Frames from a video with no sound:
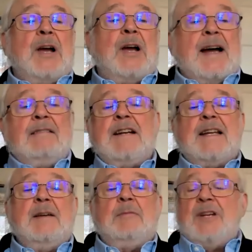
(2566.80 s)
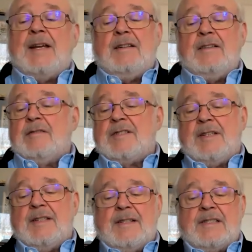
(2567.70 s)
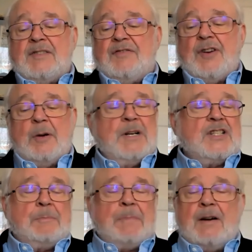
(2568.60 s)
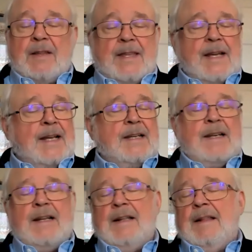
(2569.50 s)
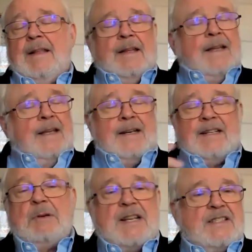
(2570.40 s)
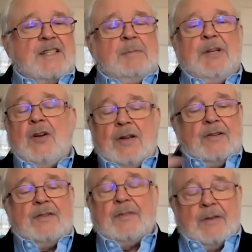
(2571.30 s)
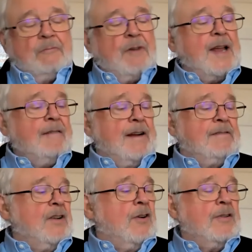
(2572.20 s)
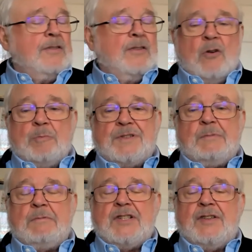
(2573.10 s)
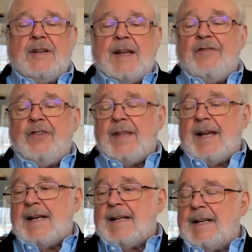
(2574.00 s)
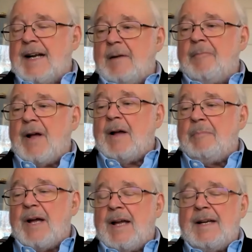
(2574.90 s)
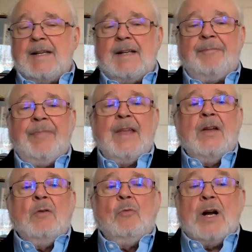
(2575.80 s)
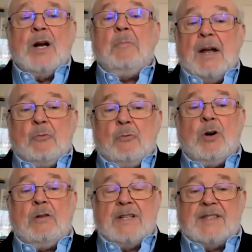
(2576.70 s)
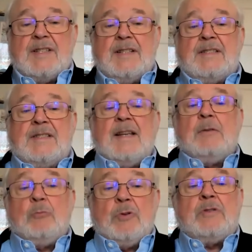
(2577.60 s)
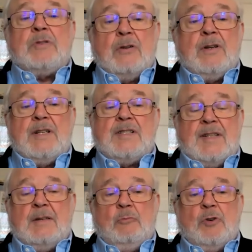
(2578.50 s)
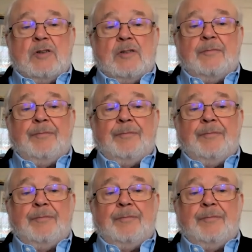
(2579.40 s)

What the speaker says: my colleague Kim Daniels is very much a part of that and explains to me regularly all the hopes we should have for that, and I'm buying in. One of my worries is it will turn us inward.